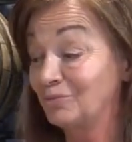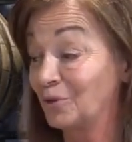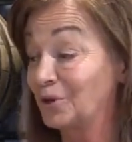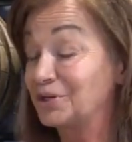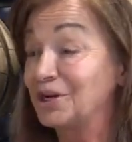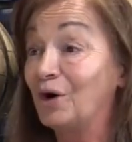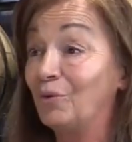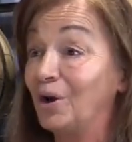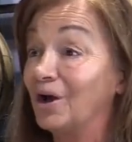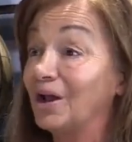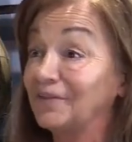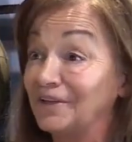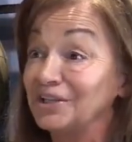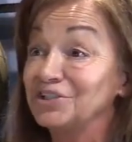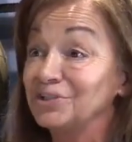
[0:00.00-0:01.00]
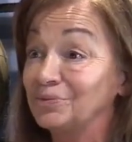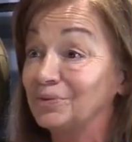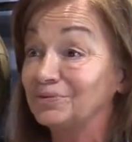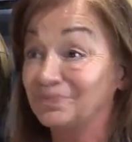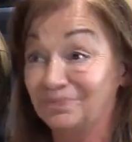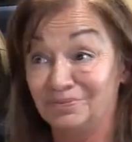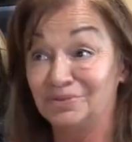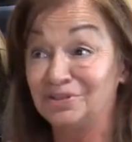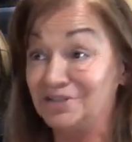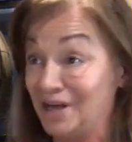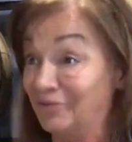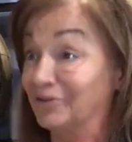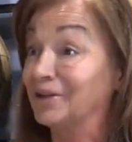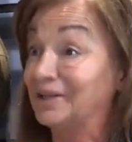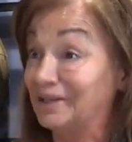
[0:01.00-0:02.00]
worked out well. I think she was
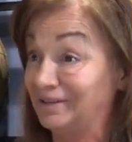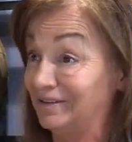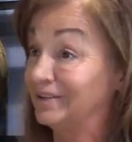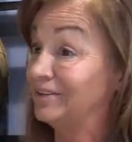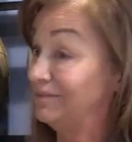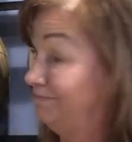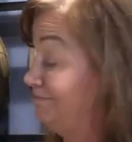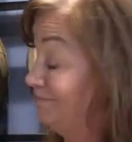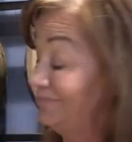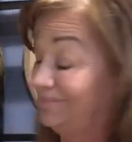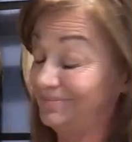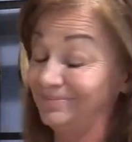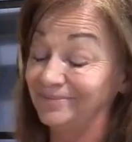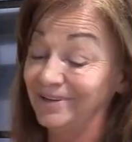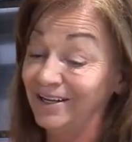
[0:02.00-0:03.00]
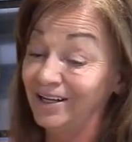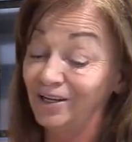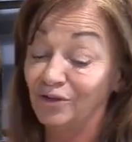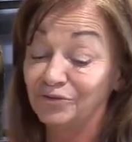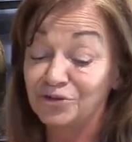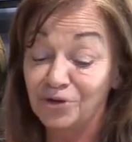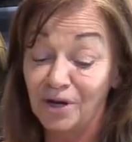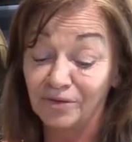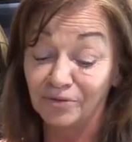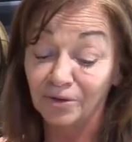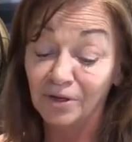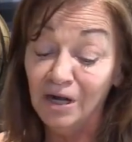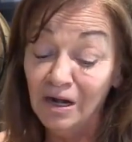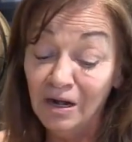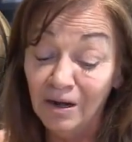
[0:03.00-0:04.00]
definitely a hell of a
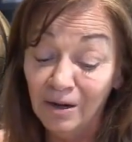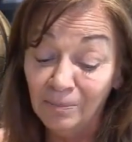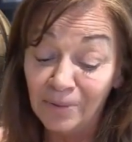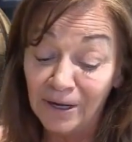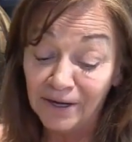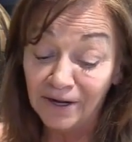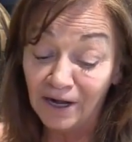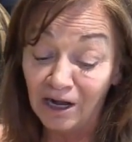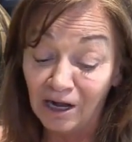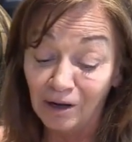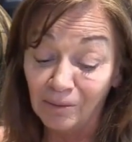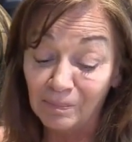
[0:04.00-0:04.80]
driver. But